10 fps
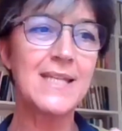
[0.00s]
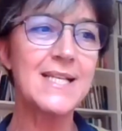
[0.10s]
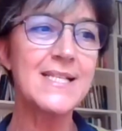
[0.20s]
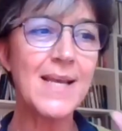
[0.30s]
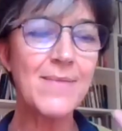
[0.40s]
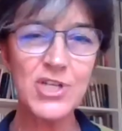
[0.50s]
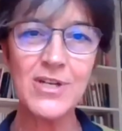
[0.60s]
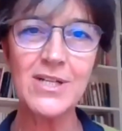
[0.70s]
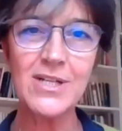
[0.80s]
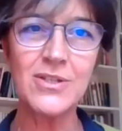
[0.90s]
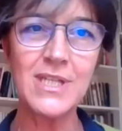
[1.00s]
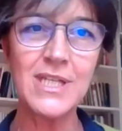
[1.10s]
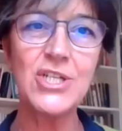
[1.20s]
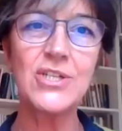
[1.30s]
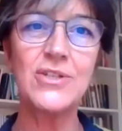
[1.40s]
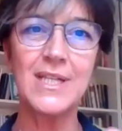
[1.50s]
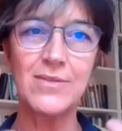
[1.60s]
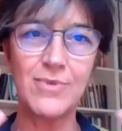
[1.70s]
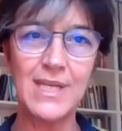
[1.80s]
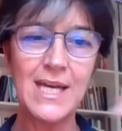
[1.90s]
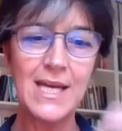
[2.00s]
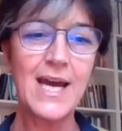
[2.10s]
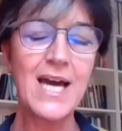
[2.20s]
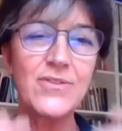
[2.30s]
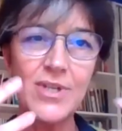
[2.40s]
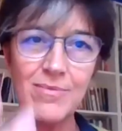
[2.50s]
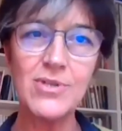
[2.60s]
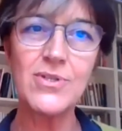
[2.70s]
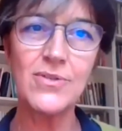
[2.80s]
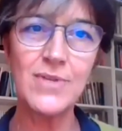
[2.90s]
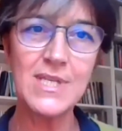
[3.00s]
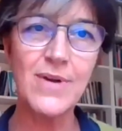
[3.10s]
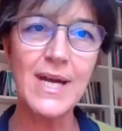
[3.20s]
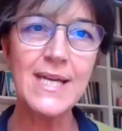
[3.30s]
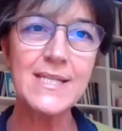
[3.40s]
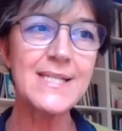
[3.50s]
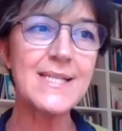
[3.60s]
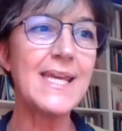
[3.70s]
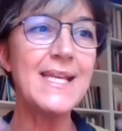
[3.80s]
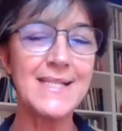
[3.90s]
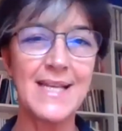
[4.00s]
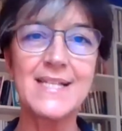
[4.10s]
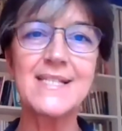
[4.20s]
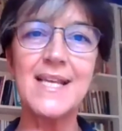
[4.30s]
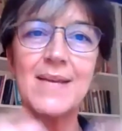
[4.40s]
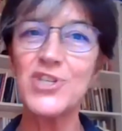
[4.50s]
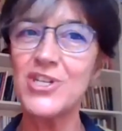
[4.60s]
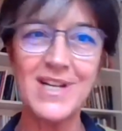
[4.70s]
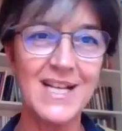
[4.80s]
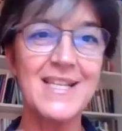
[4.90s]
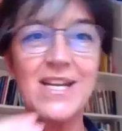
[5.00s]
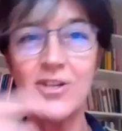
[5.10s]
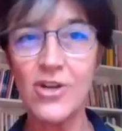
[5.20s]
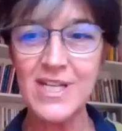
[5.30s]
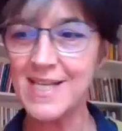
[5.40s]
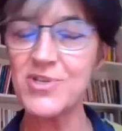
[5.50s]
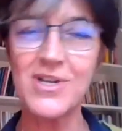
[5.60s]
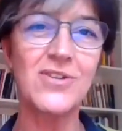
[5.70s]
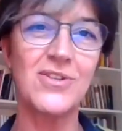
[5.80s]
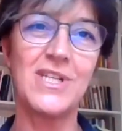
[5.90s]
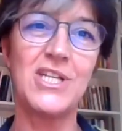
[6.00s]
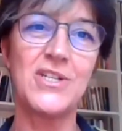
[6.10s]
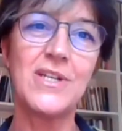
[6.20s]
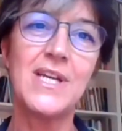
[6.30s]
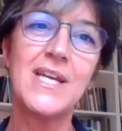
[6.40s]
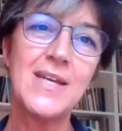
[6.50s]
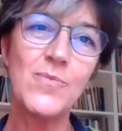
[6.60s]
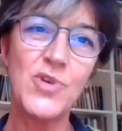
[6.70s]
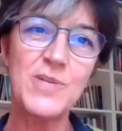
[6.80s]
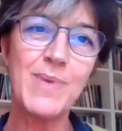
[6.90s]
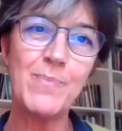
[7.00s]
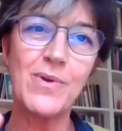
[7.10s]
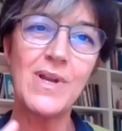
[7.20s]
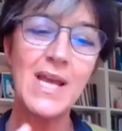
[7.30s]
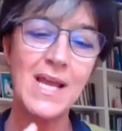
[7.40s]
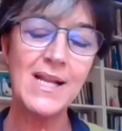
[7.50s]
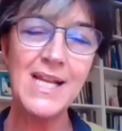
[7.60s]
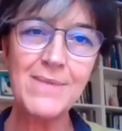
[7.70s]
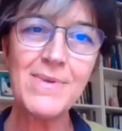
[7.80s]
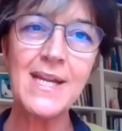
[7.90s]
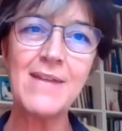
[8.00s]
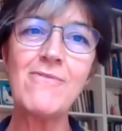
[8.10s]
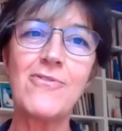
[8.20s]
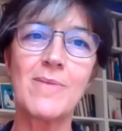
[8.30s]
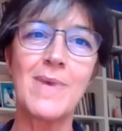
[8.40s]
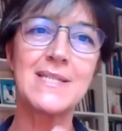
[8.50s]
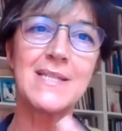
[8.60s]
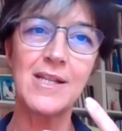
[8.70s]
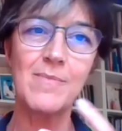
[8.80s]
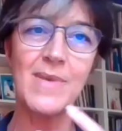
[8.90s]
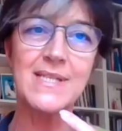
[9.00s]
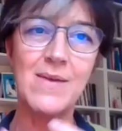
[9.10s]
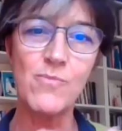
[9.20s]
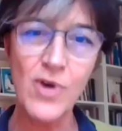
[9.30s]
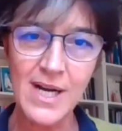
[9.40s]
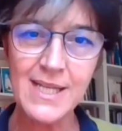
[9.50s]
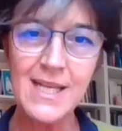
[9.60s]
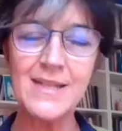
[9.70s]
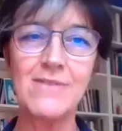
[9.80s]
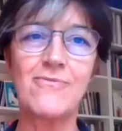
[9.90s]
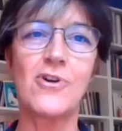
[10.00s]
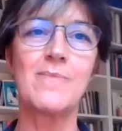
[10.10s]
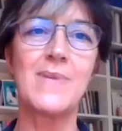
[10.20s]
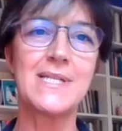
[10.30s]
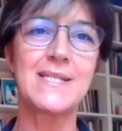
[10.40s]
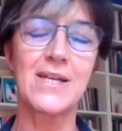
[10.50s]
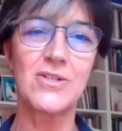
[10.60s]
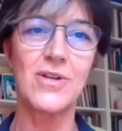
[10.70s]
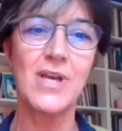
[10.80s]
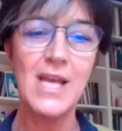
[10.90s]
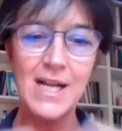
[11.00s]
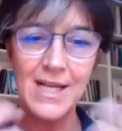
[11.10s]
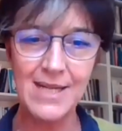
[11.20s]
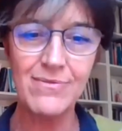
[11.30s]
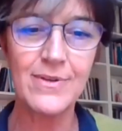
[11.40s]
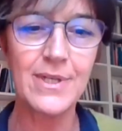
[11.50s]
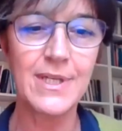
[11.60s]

exceptional condition that we attribute to this crisis is a non-exceptional condition in which people living in informal settlements and working in the informal sector live